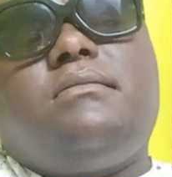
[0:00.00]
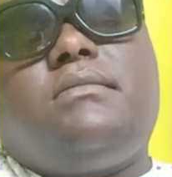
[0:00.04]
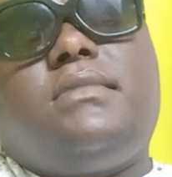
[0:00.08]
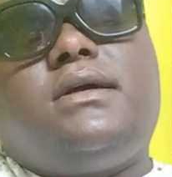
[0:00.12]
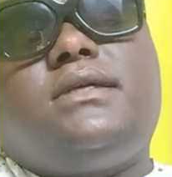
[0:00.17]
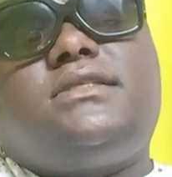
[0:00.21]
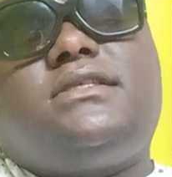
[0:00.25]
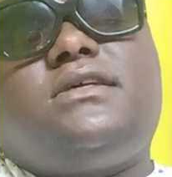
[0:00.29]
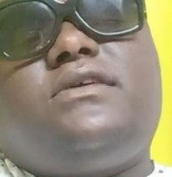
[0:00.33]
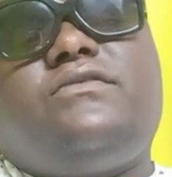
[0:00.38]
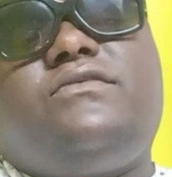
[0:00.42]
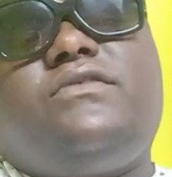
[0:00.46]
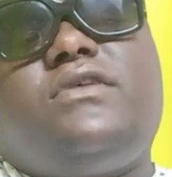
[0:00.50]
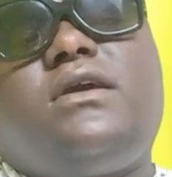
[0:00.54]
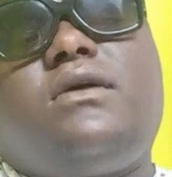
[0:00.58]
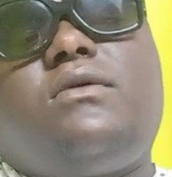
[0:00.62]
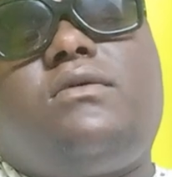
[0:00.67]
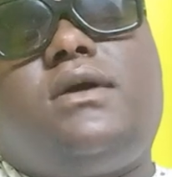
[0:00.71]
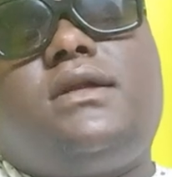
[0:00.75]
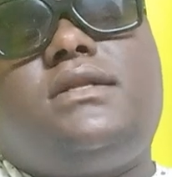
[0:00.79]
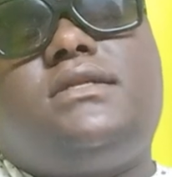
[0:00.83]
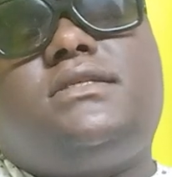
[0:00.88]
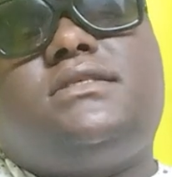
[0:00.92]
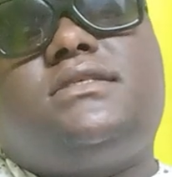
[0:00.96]
But severe
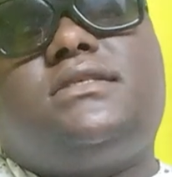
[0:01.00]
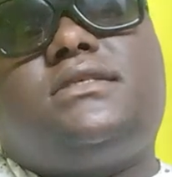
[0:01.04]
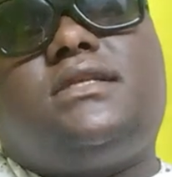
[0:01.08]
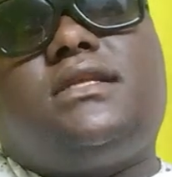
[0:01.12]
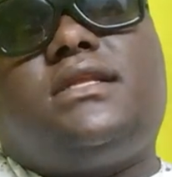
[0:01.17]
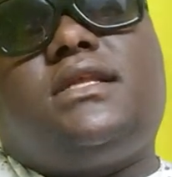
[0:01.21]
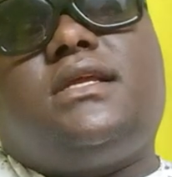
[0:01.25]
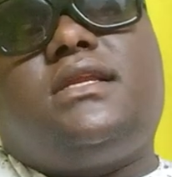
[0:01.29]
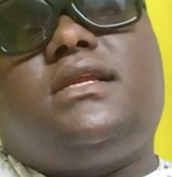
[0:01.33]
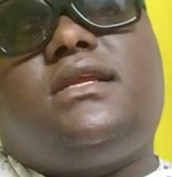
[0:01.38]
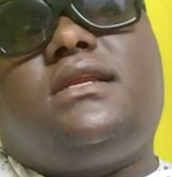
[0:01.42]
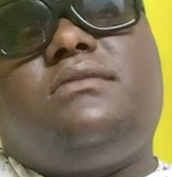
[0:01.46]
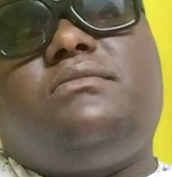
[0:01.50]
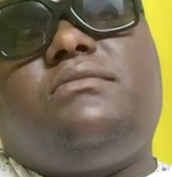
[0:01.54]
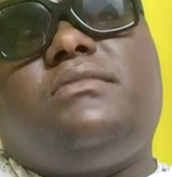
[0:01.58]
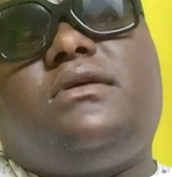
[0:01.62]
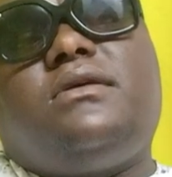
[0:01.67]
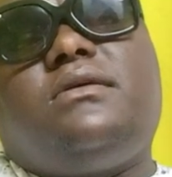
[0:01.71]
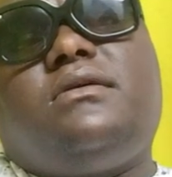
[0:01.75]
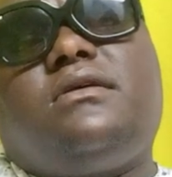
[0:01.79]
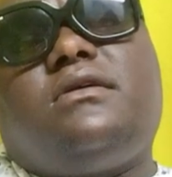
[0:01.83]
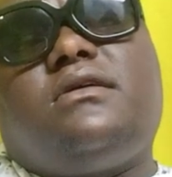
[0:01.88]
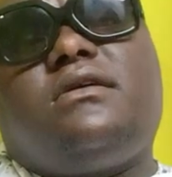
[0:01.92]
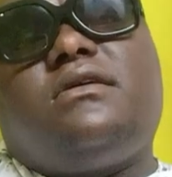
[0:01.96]
ones, they need
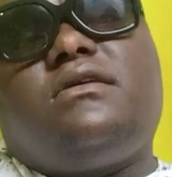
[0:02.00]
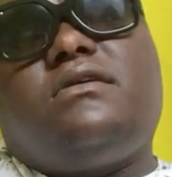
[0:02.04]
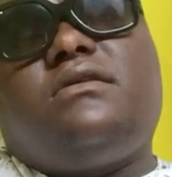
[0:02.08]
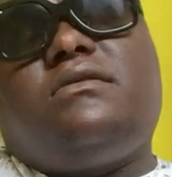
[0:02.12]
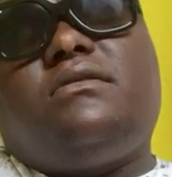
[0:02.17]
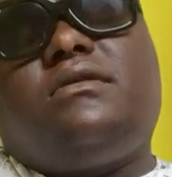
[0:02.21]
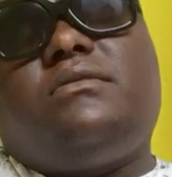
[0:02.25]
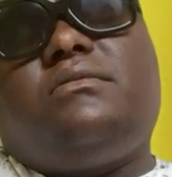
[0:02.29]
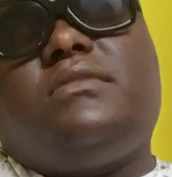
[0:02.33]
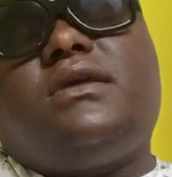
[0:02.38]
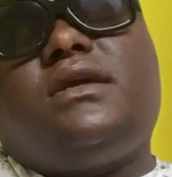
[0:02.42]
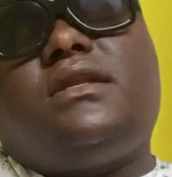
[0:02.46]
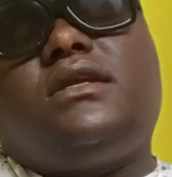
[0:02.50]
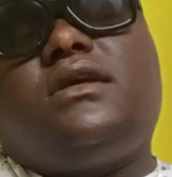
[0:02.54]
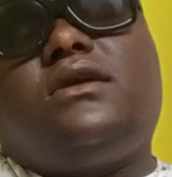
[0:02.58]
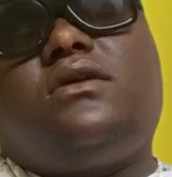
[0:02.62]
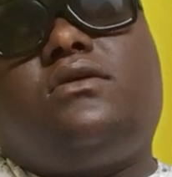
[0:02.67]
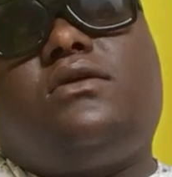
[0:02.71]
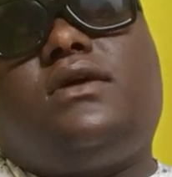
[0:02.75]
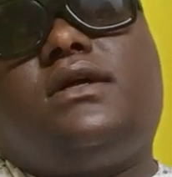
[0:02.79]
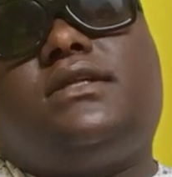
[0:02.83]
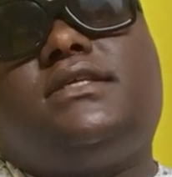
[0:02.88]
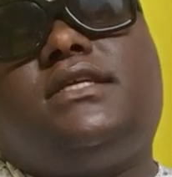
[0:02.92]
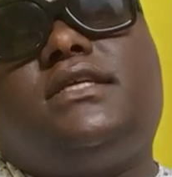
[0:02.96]
me uh,
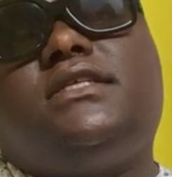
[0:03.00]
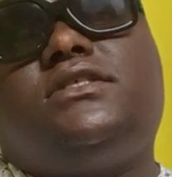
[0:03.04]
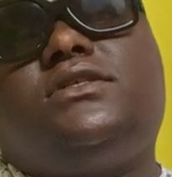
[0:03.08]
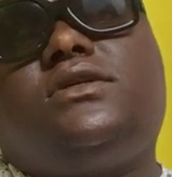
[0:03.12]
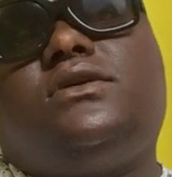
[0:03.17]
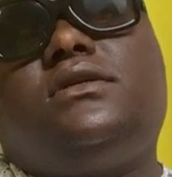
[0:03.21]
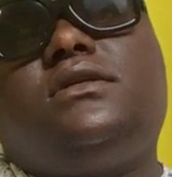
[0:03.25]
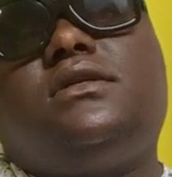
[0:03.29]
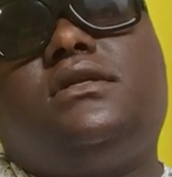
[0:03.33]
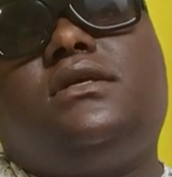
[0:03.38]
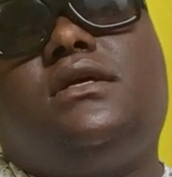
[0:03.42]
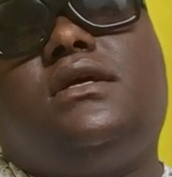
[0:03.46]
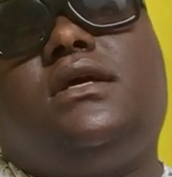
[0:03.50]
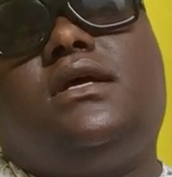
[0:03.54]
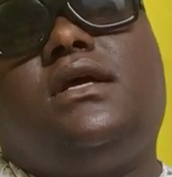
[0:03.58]
medical attention